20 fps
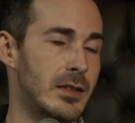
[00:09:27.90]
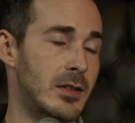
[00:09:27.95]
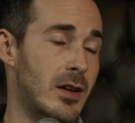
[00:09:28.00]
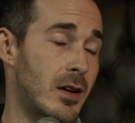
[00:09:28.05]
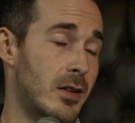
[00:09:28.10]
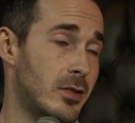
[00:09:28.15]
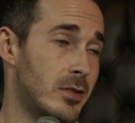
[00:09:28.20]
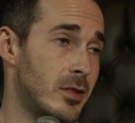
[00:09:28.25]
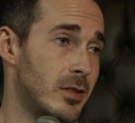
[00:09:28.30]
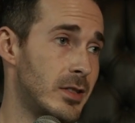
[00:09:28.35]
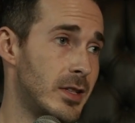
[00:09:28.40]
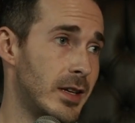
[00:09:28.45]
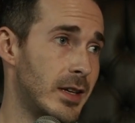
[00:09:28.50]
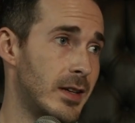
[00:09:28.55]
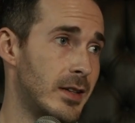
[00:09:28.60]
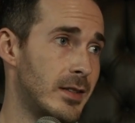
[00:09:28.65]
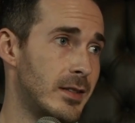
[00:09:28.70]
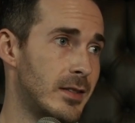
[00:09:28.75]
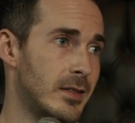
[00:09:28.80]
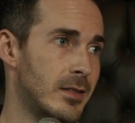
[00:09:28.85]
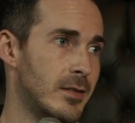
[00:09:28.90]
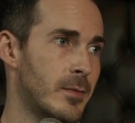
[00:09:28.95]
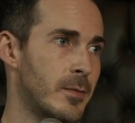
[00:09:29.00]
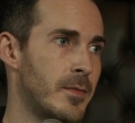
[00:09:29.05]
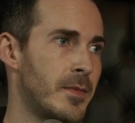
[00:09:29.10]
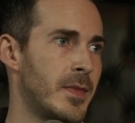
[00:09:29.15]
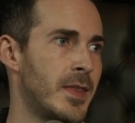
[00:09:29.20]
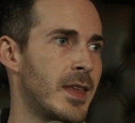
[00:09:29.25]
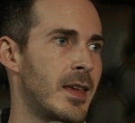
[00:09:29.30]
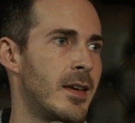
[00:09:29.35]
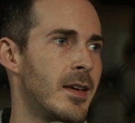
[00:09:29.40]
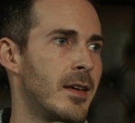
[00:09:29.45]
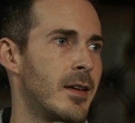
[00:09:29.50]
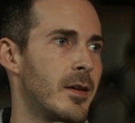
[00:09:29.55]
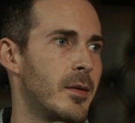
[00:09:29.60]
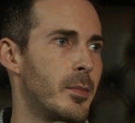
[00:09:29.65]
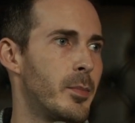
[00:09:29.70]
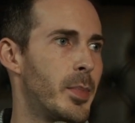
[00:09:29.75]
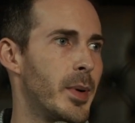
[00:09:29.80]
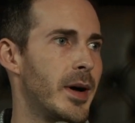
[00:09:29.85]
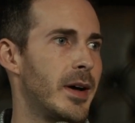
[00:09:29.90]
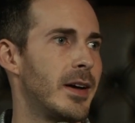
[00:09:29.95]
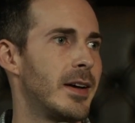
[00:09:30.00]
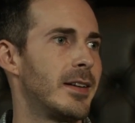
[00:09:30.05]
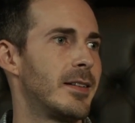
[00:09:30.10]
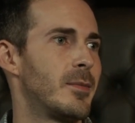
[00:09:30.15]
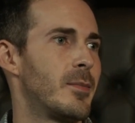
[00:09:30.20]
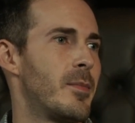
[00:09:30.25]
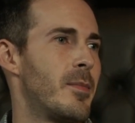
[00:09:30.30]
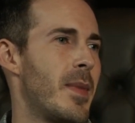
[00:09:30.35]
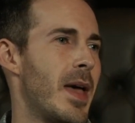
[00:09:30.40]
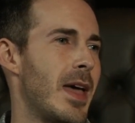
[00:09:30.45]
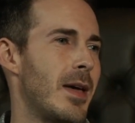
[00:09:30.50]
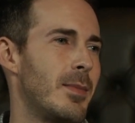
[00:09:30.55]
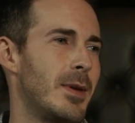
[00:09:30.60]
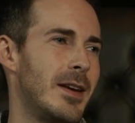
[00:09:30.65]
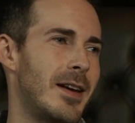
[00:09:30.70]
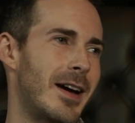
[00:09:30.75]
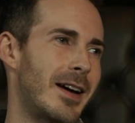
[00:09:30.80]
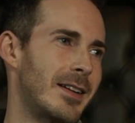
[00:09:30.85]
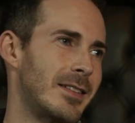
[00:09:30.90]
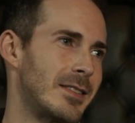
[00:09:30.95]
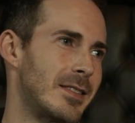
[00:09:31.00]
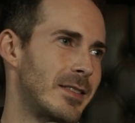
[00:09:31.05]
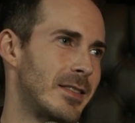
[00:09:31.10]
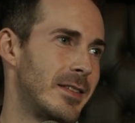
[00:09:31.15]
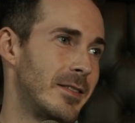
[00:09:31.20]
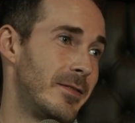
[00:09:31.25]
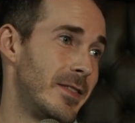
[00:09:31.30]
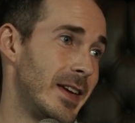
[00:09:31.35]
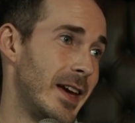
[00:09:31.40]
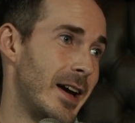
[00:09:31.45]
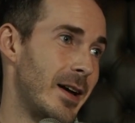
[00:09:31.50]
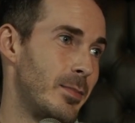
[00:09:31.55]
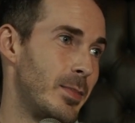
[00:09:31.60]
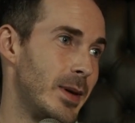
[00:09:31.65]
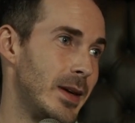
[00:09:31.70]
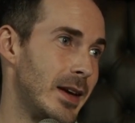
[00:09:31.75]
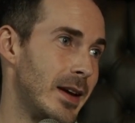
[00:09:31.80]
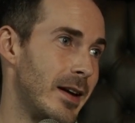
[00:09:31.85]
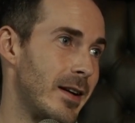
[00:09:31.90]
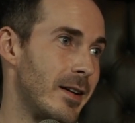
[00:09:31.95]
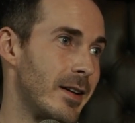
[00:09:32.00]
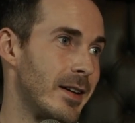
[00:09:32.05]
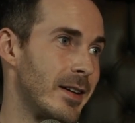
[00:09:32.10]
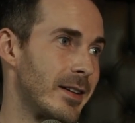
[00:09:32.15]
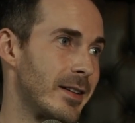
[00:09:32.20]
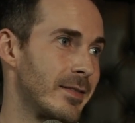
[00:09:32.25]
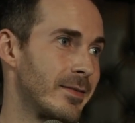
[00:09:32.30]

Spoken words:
concert tickets, but maybe not the VIP area.